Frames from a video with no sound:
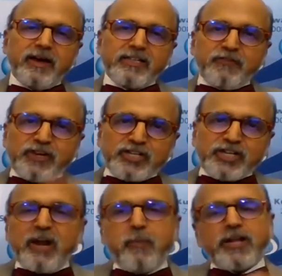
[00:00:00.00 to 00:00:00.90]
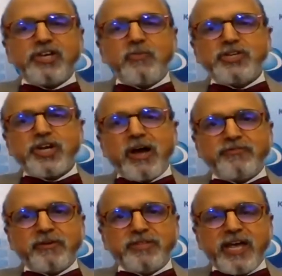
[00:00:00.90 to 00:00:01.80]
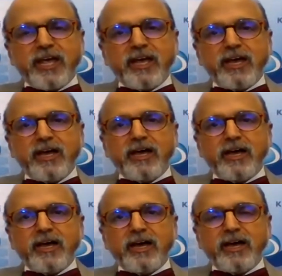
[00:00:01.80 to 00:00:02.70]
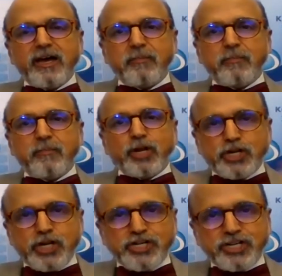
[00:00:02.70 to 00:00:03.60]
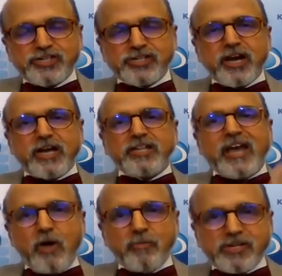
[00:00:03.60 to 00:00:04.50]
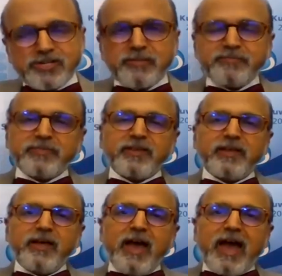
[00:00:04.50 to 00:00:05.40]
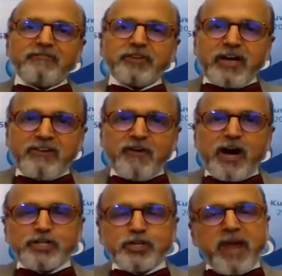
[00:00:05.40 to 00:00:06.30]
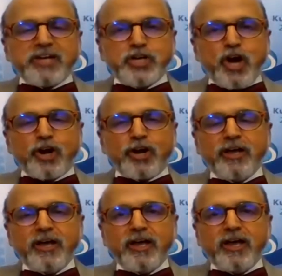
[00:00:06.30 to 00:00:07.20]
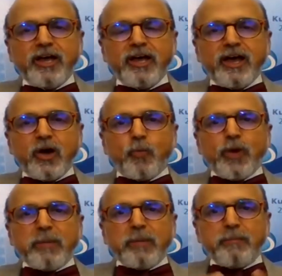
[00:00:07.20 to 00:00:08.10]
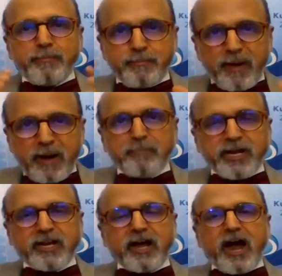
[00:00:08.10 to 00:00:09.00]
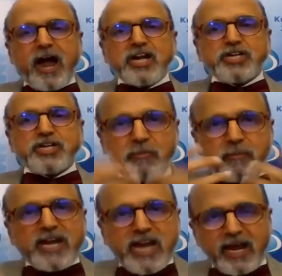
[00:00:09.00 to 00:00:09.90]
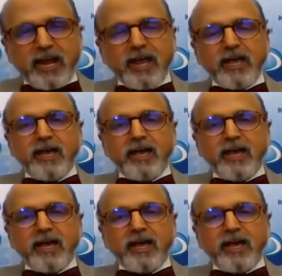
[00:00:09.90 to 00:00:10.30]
the fiscal policy which come from the politicians and the governments have to converge to make sure we pump in additional money